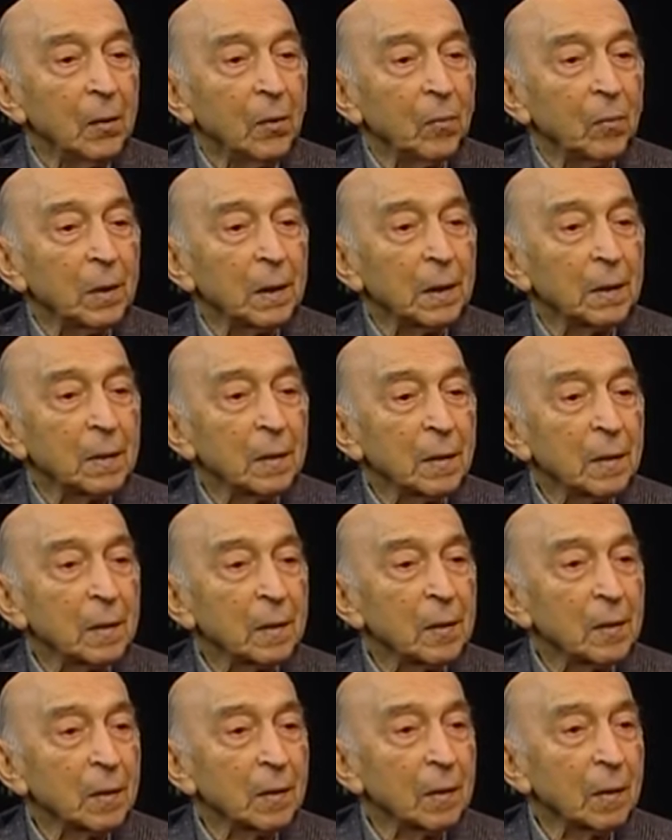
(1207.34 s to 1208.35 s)
But there
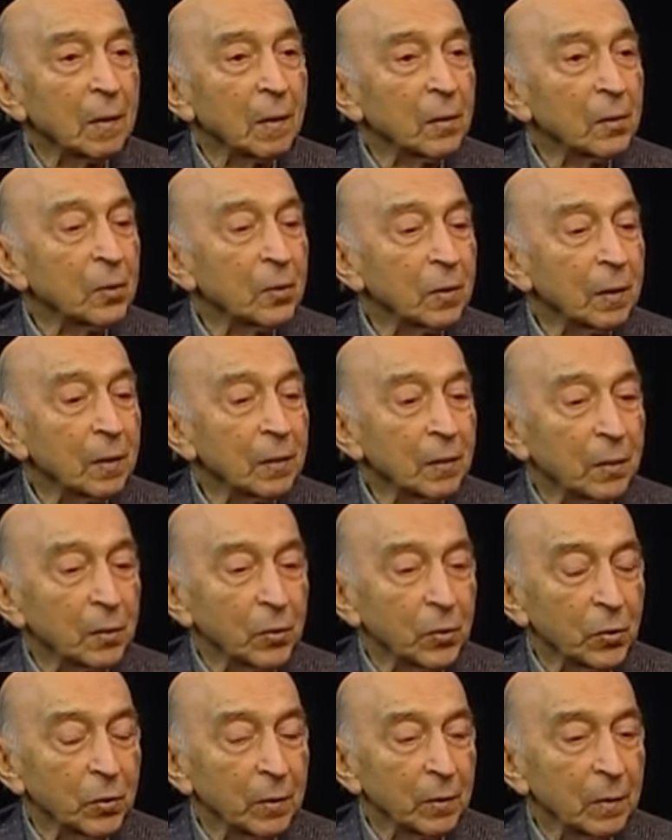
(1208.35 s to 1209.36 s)
is a large
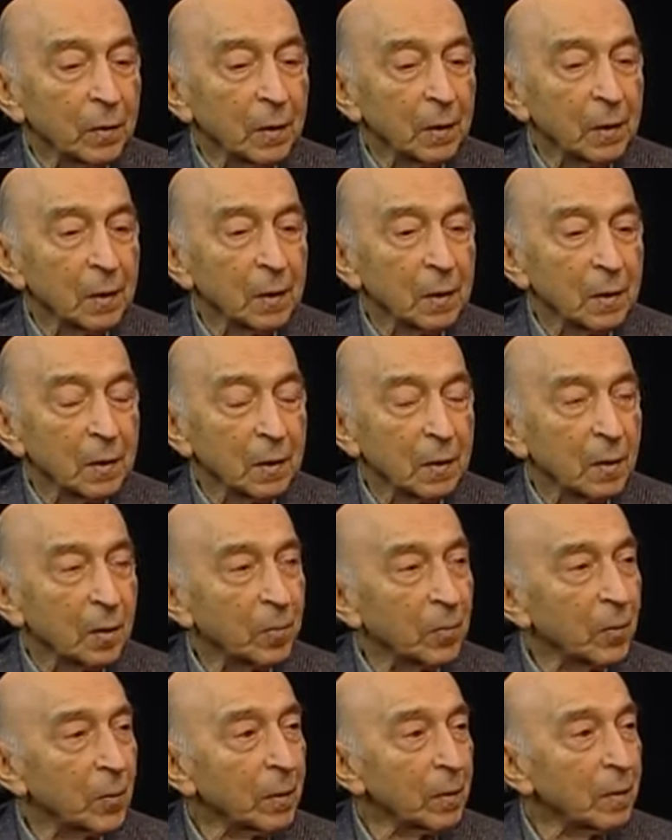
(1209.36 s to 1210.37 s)
literature. This
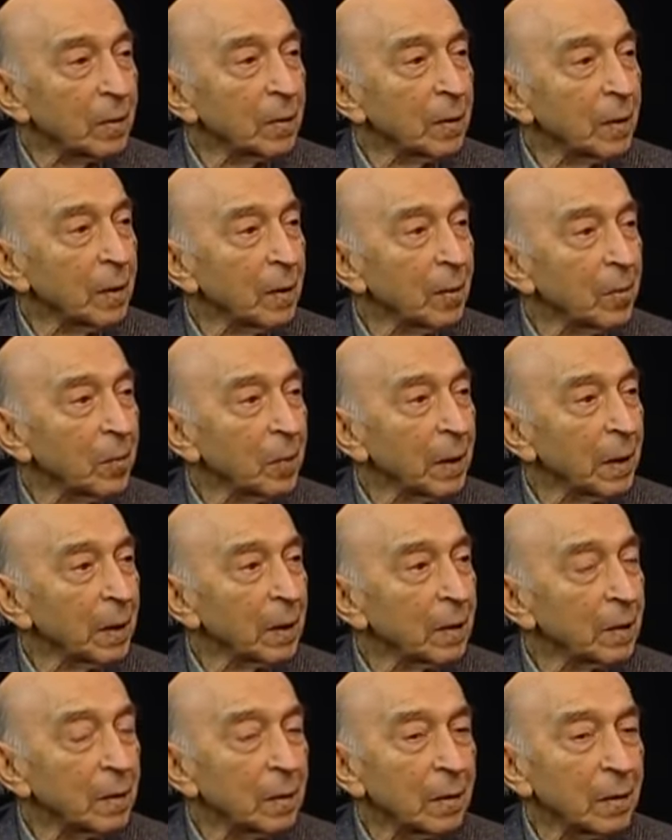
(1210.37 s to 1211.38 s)
report on the
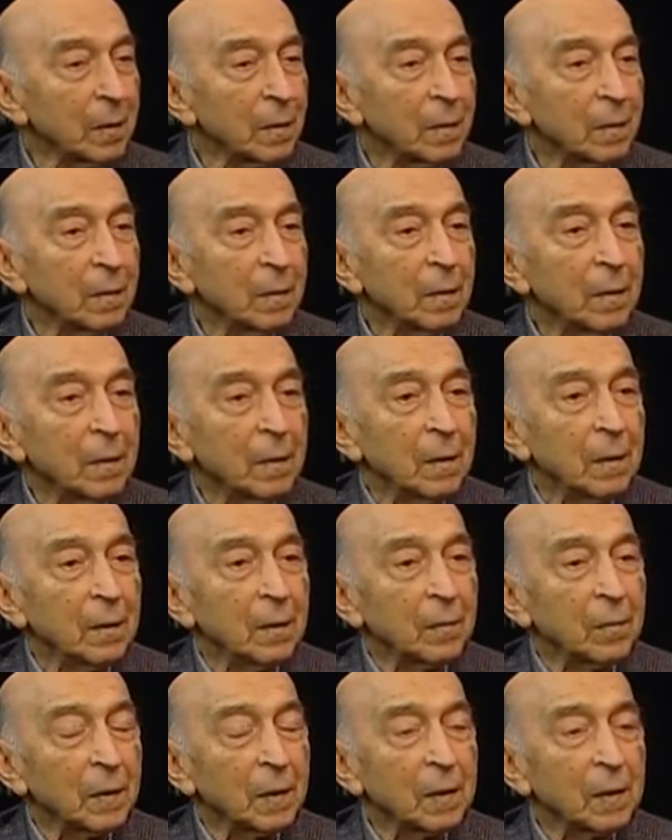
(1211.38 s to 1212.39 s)
impact of
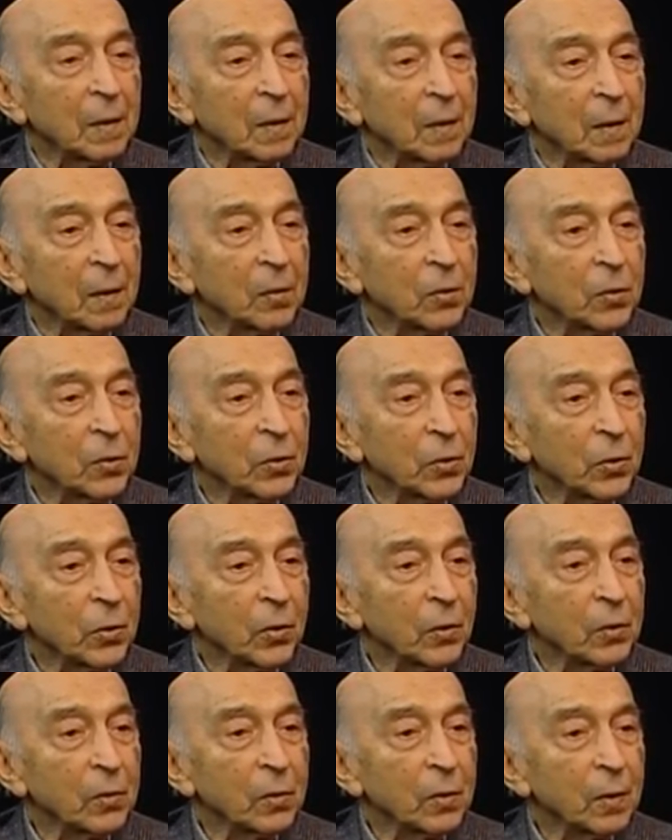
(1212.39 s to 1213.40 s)
fuzzy logic
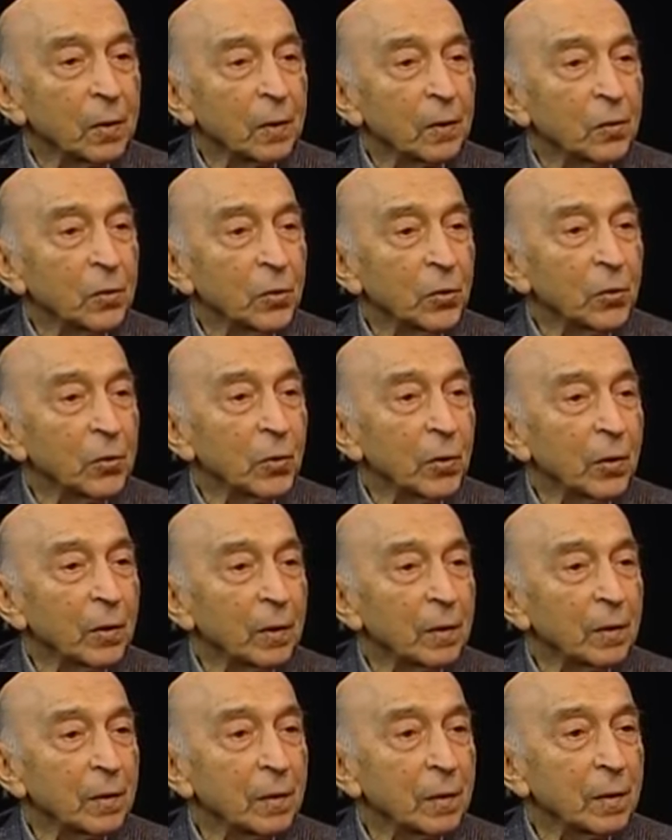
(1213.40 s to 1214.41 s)
shows there are
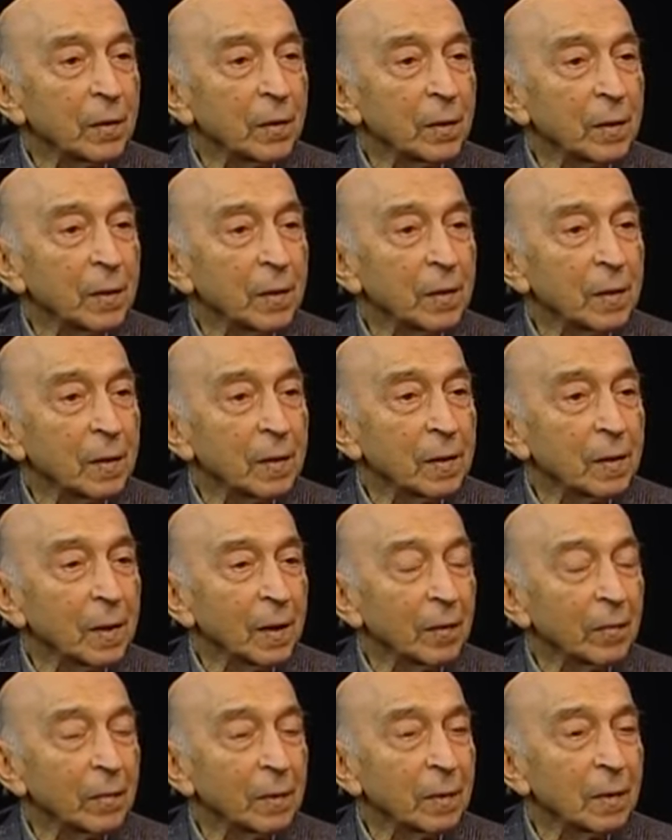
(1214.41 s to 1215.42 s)

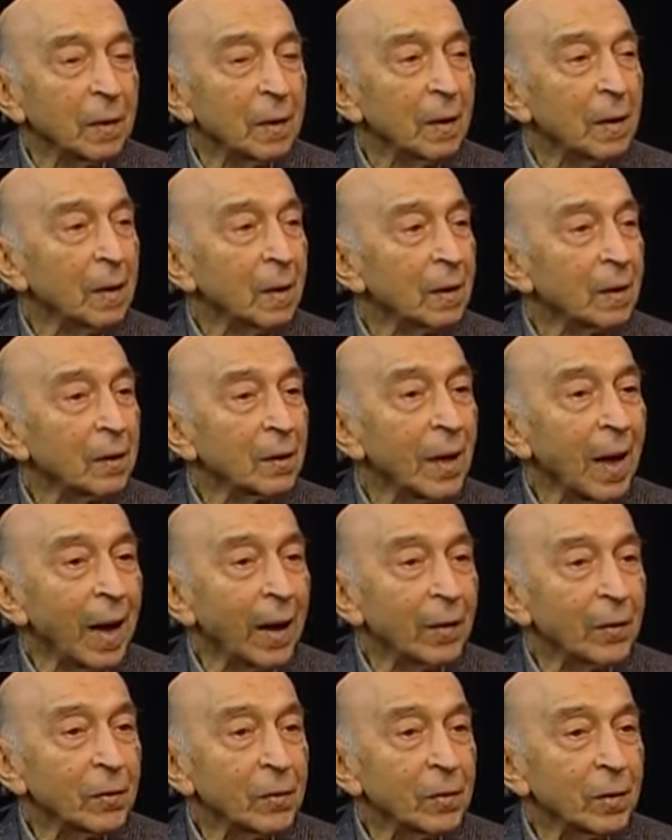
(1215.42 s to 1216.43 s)
237
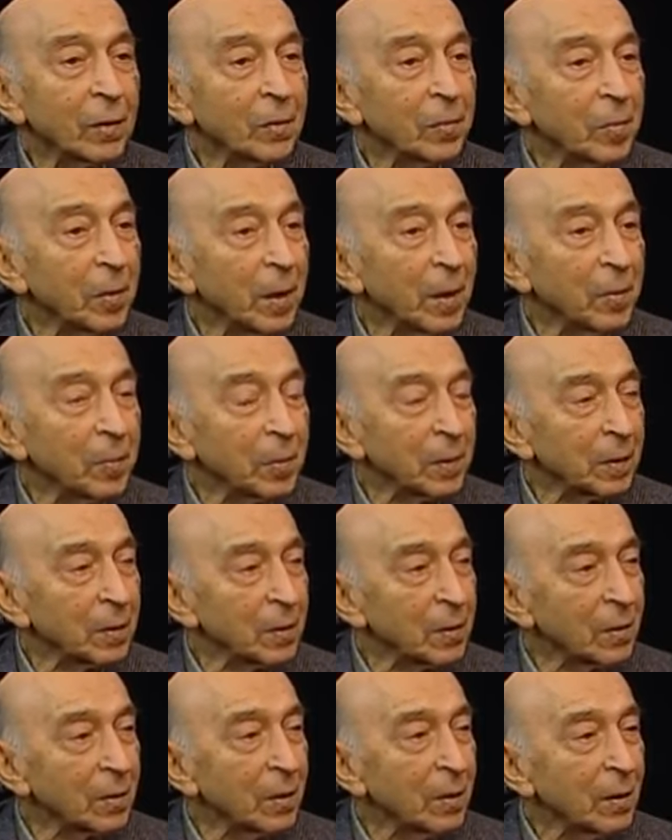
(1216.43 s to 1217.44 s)
1,000
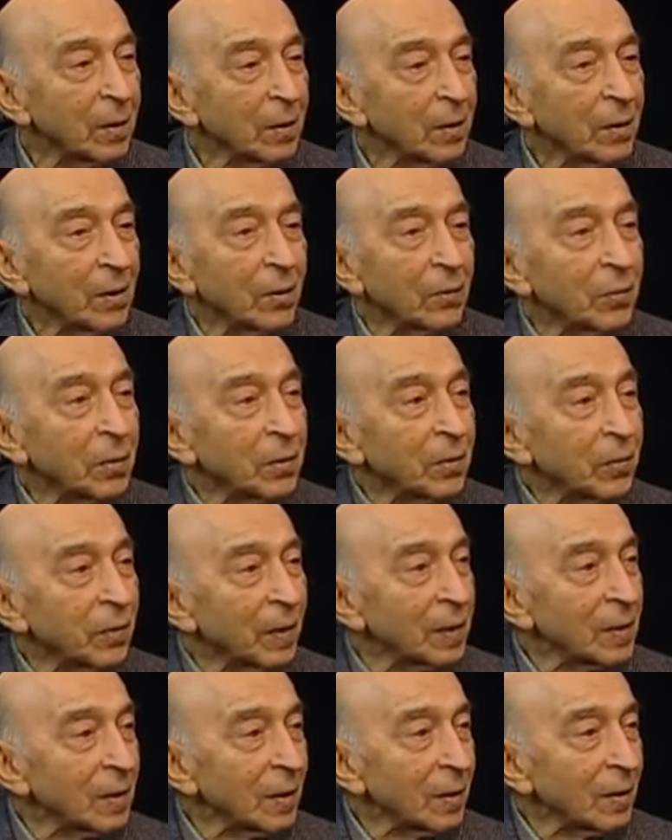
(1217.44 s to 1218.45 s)
papers with
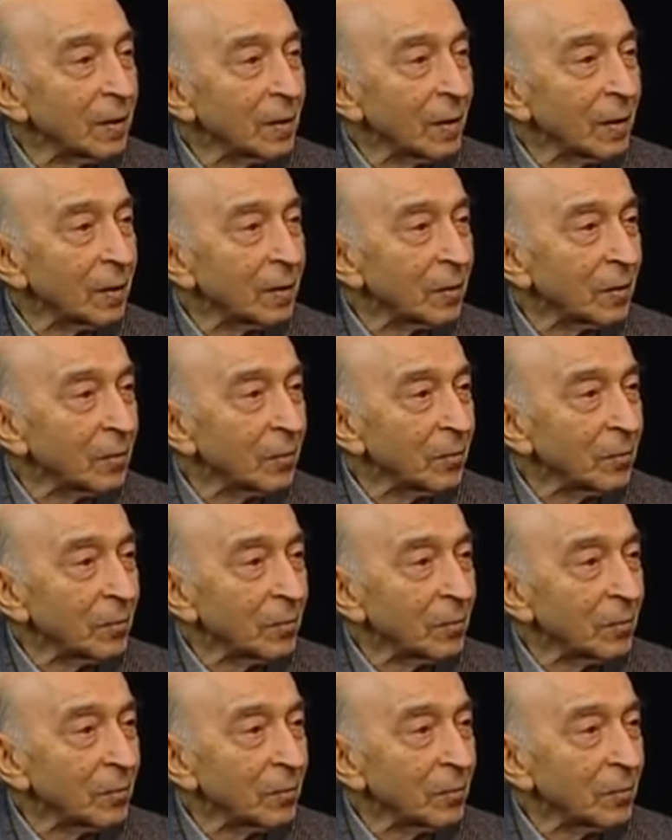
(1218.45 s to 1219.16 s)
fuzzy in title.